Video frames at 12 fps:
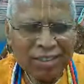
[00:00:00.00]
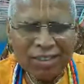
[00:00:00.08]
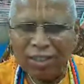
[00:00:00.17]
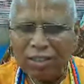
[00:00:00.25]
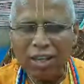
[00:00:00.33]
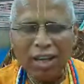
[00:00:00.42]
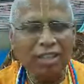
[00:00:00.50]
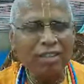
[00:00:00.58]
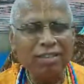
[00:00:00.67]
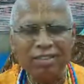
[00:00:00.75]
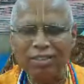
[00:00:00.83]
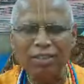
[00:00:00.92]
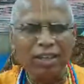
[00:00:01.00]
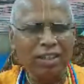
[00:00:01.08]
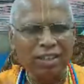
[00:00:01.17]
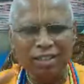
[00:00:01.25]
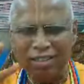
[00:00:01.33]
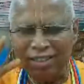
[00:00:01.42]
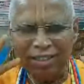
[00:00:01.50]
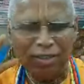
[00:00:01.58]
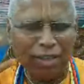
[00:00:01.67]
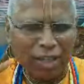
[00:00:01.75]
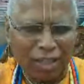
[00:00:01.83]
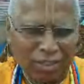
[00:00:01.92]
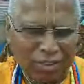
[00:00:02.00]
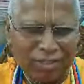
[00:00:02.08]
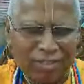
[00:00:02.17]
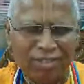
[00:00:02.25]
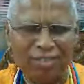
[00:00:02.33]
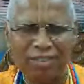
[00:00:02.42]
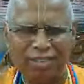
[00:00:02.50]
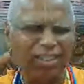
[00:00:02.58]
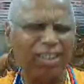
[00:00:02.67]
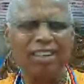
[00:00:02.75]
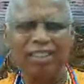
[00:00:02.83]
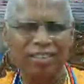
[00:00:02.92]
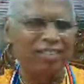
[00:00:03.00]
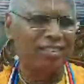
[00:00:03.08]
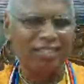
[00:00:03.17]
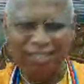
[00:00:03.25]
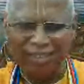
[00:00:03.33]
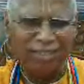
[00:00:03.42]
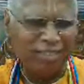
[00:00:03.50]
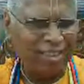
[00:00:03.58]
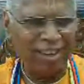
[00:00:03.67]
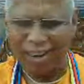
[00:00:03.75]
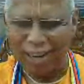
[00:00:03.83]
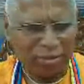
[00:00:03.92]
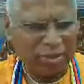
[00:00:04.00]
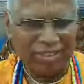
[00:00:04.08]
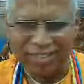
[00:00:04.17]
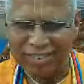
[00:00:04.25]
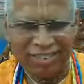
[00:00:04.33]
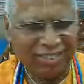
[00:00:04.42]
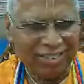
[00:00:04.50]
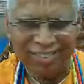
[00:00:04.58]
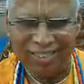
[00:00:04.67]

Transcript: so that's quite a scene. I mean,